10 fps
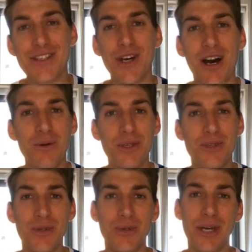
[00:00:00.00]
so I would
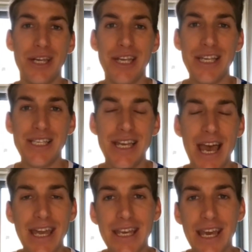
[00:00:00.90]
do an easy
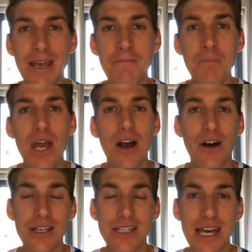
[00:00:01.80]
8k. On a